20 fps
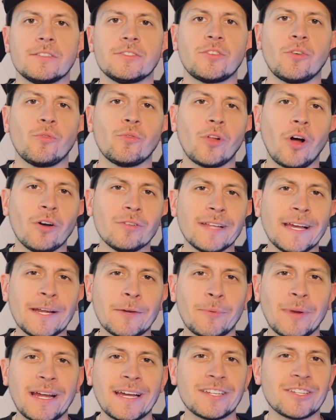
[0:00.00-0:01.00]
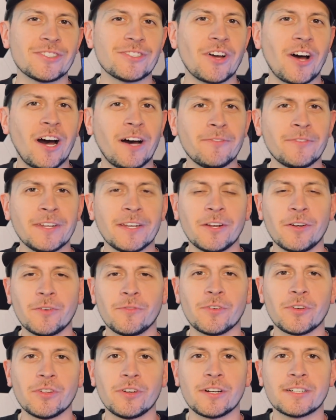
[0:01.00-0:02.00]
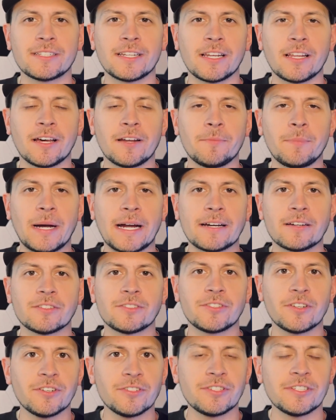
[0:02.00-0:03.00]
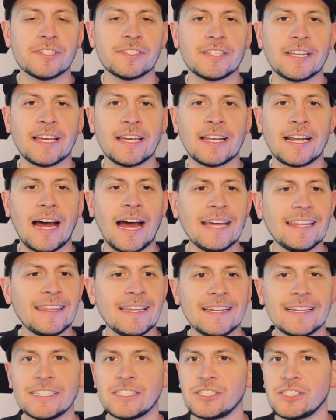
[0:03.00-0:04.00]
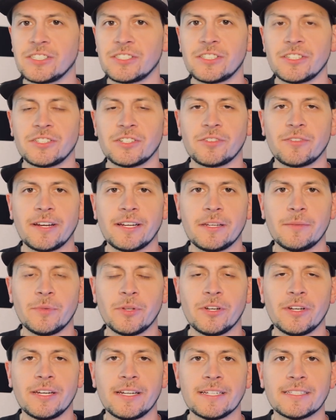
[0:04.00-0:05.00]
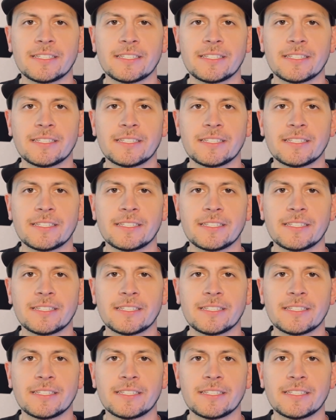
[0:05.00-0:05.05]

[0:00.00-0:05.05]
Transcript: So Long Lake Ranch is often overlooked in a lot of buyer searches, and I think it's just such a great community.